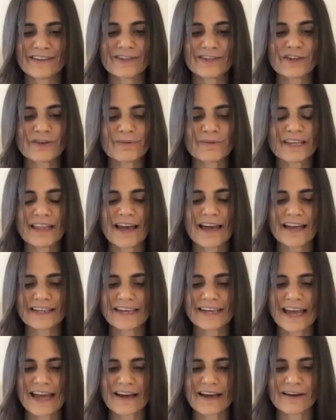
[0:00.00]
You could be
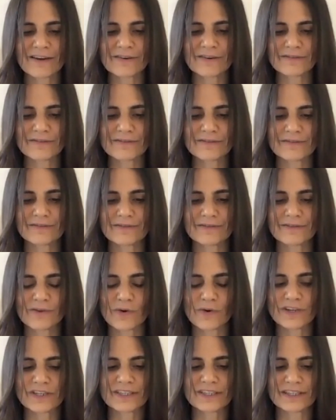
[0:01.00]
lying down
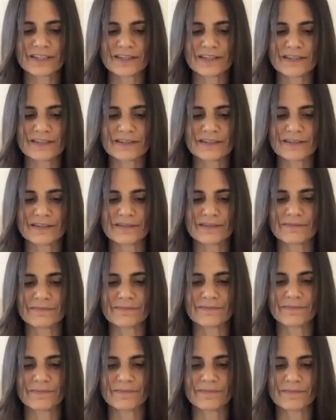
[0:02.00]
or seated.
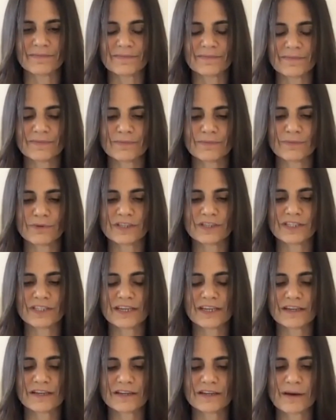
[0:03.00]
We'll just
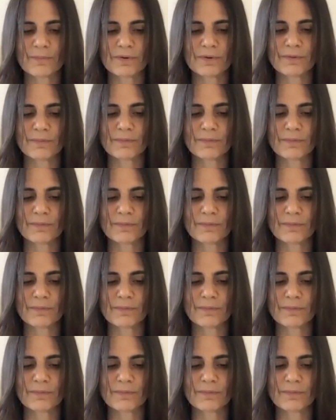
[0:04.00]
take a couple